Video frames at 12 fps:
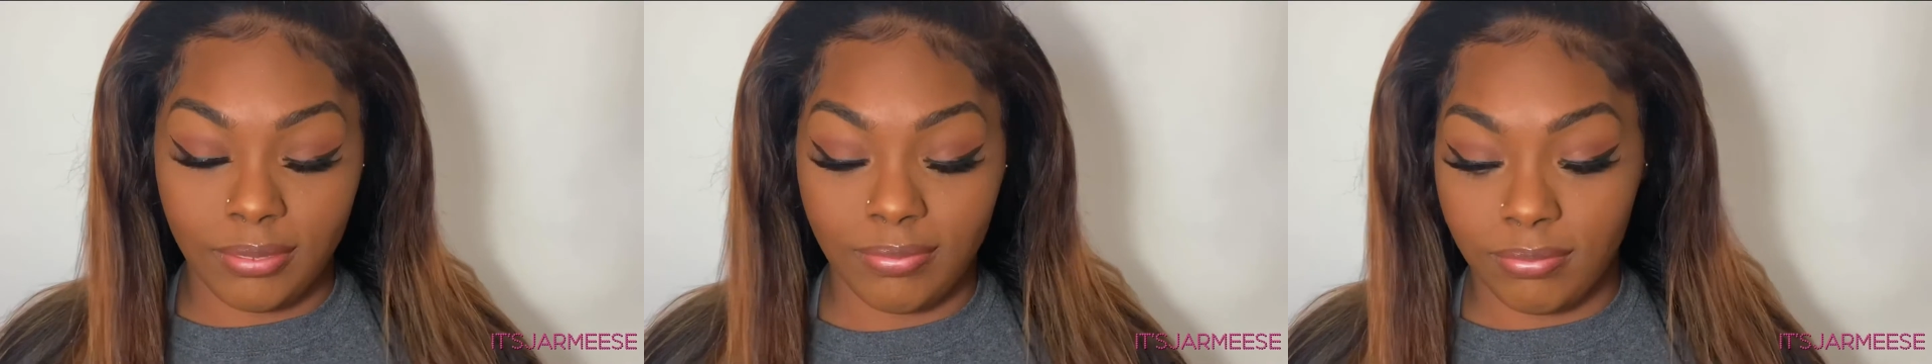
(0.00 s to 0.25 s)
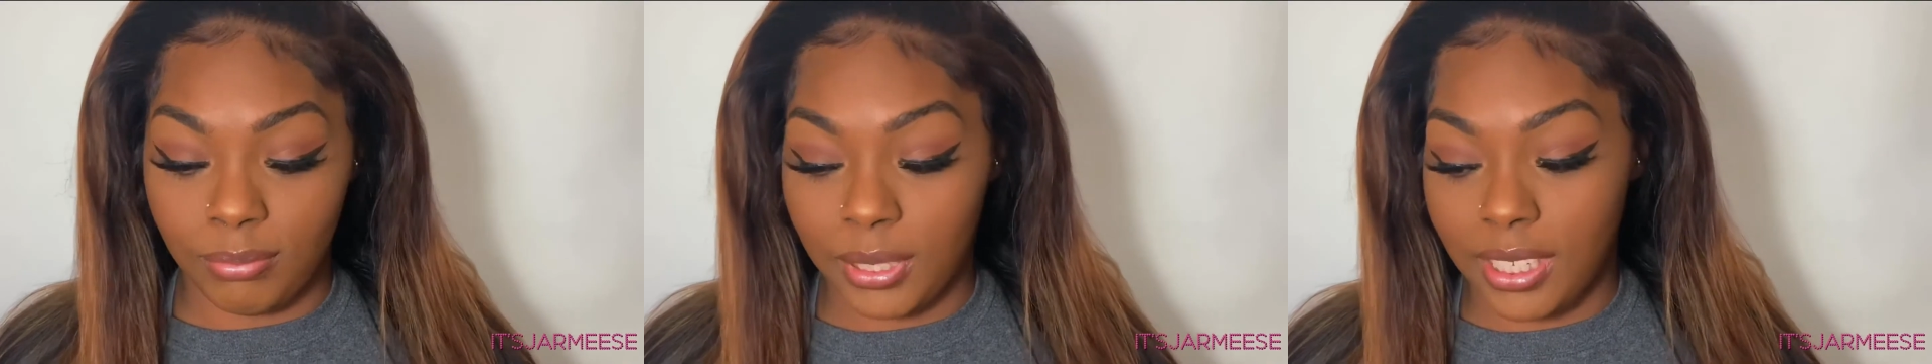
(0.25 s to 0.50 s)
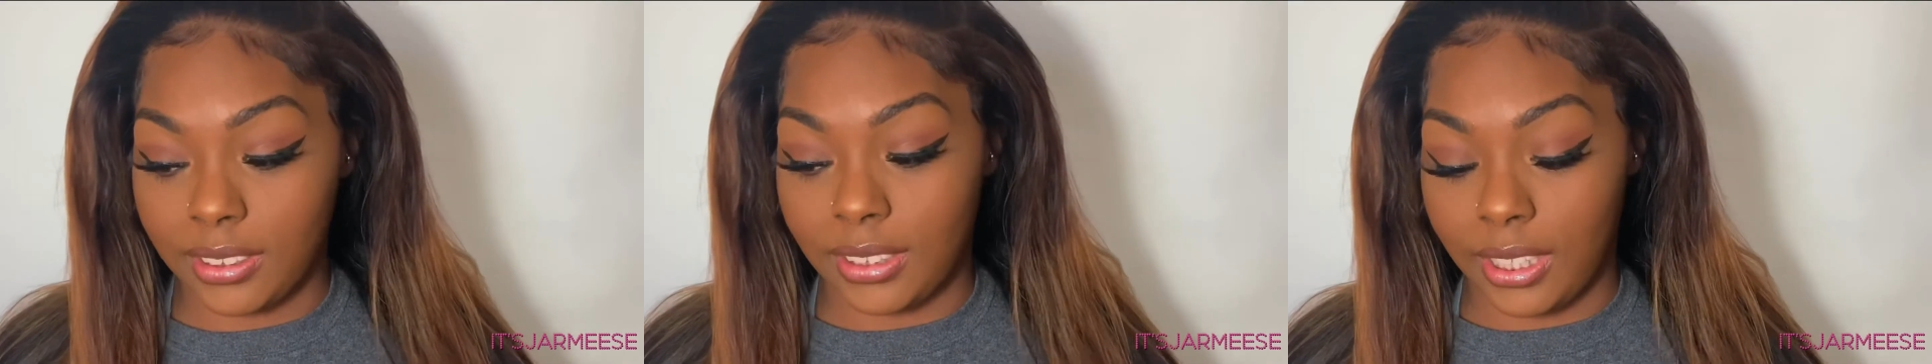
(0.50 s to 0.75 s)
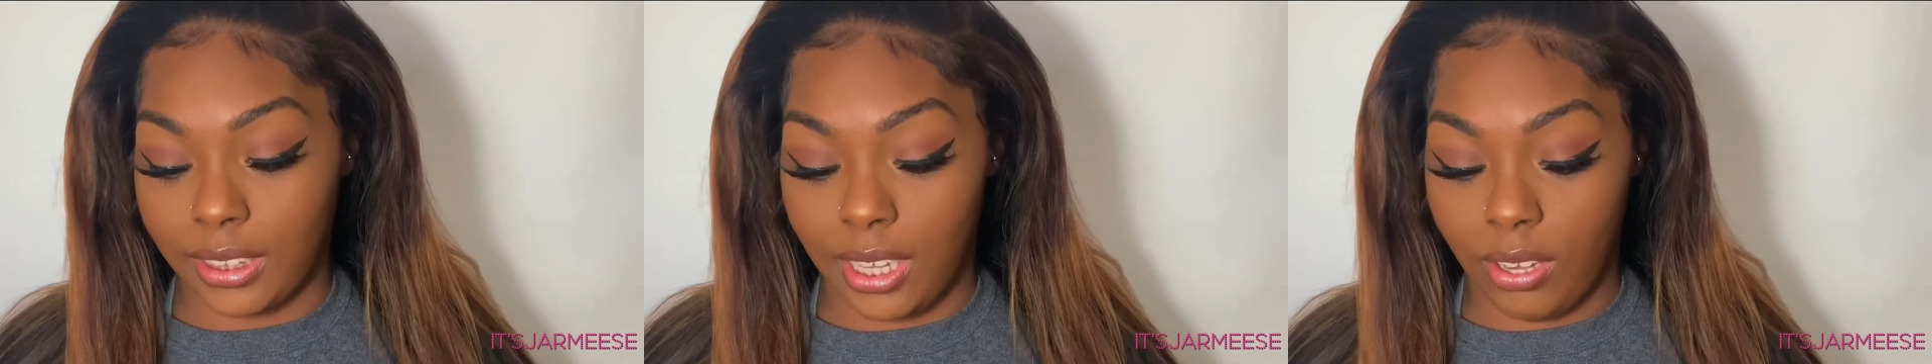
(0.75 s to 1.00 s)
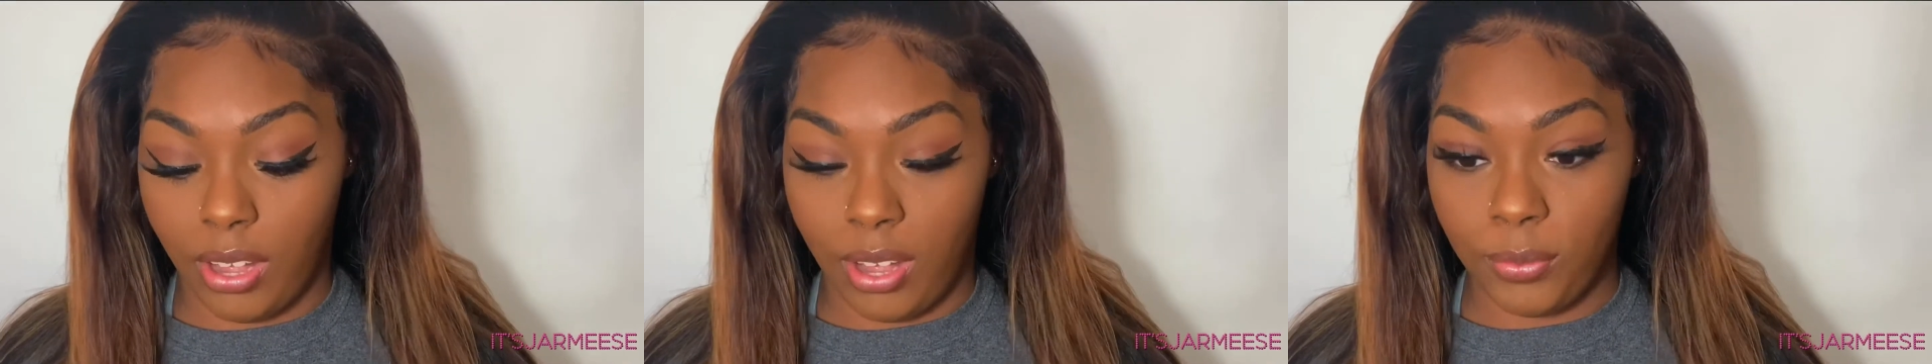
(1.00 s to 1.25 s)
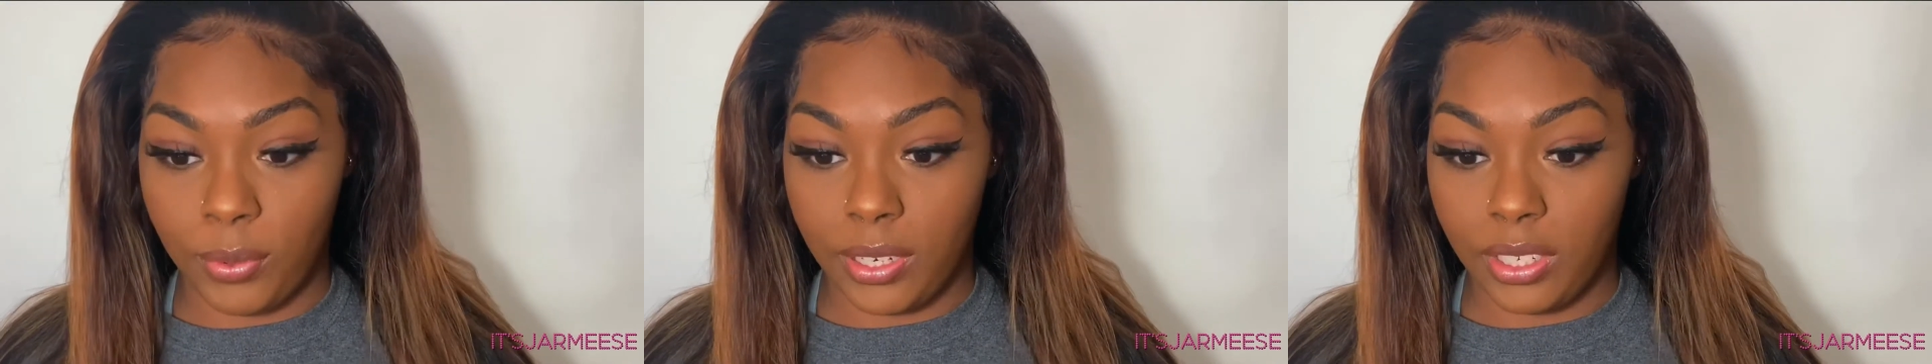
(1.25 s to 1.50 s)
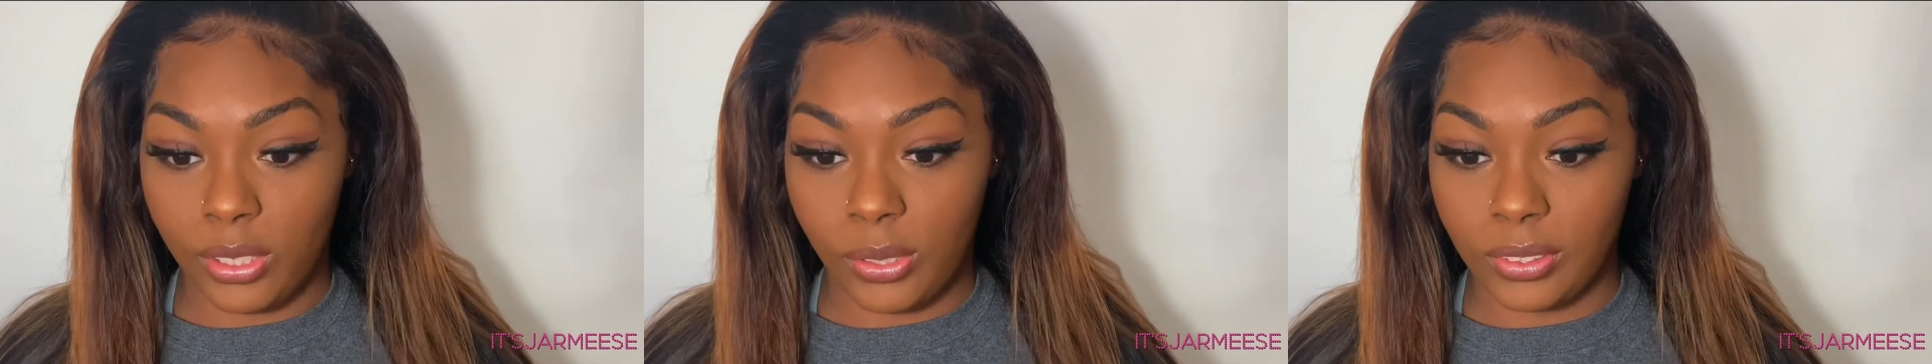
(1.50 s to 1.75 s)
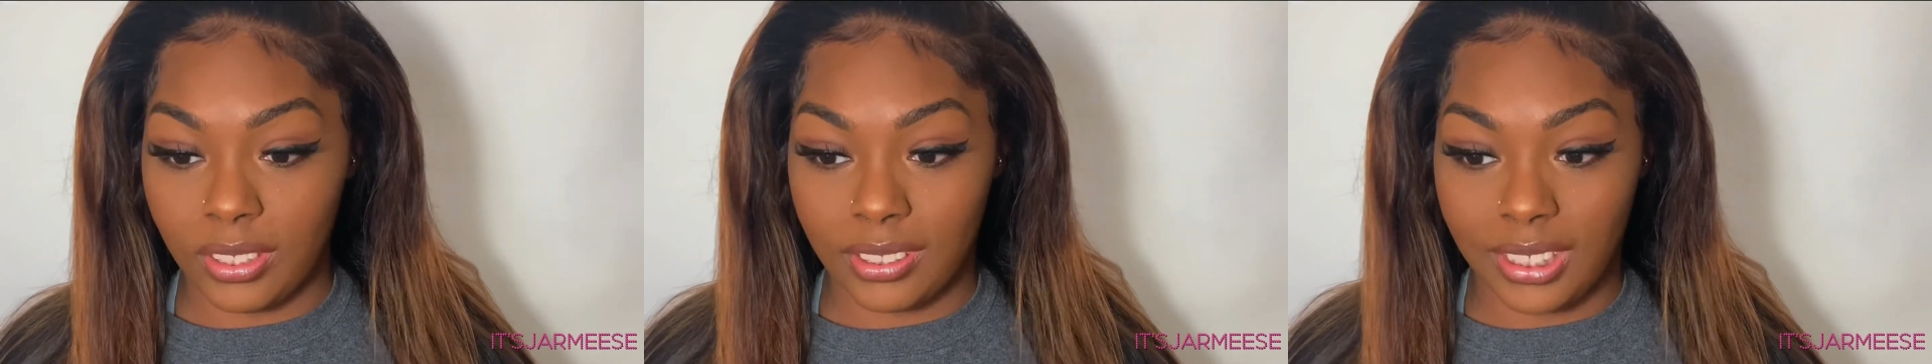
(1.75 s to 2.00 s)
because I thought I wouldn't use it,
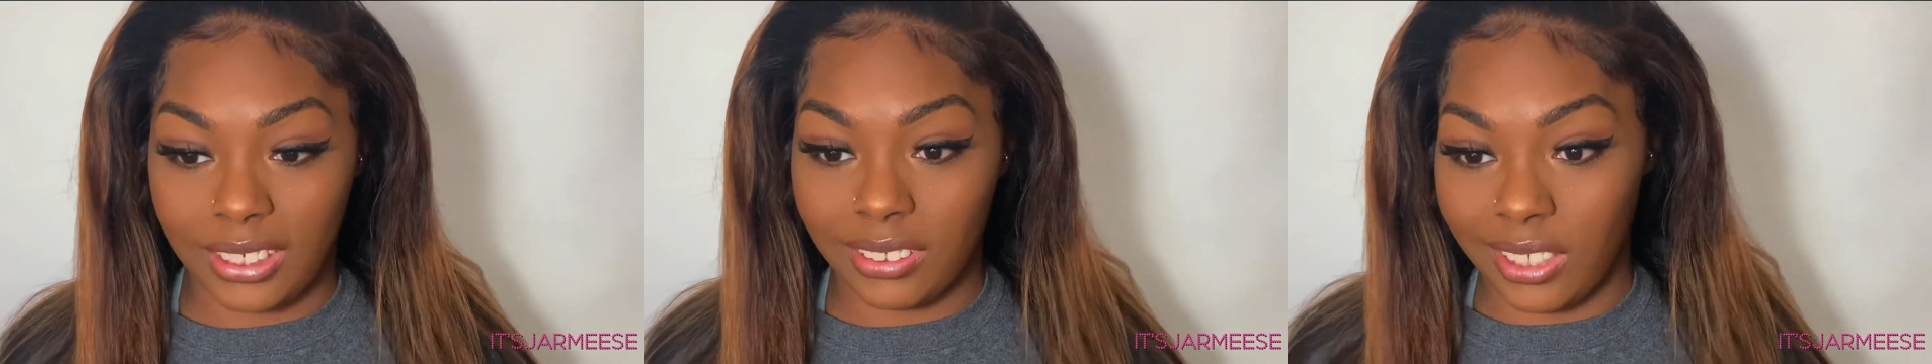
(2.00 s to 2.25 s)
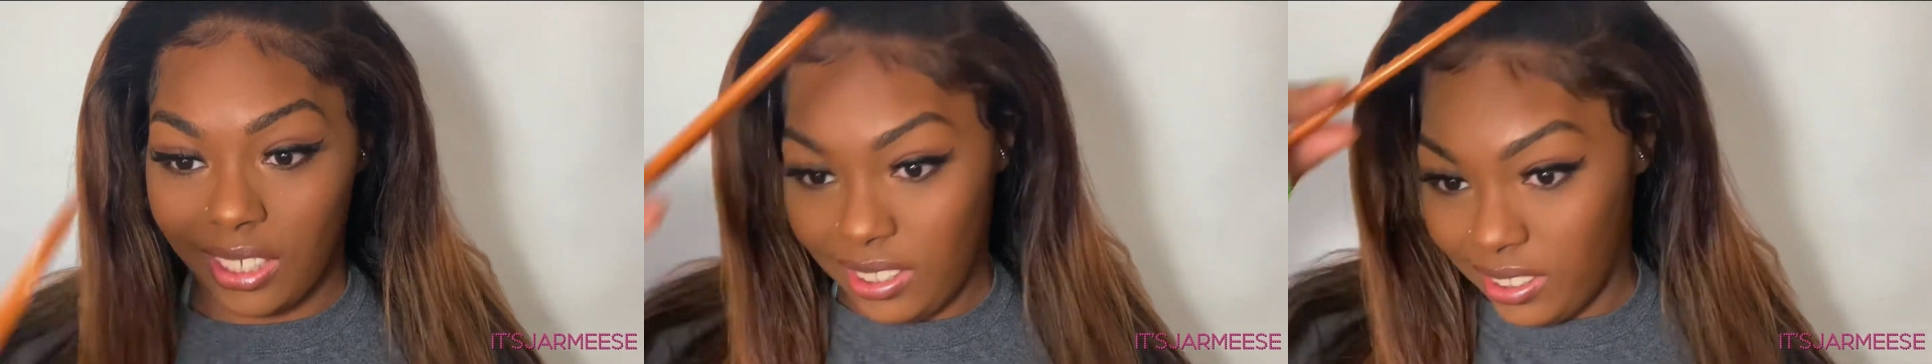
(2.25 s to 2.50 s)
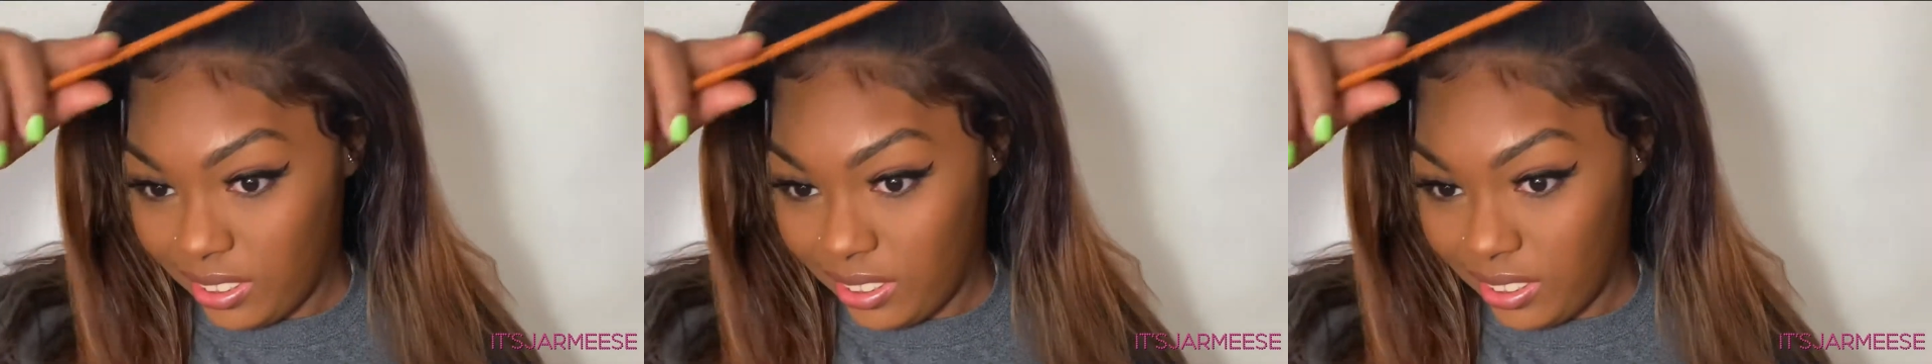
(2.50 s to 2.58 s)
because I was like,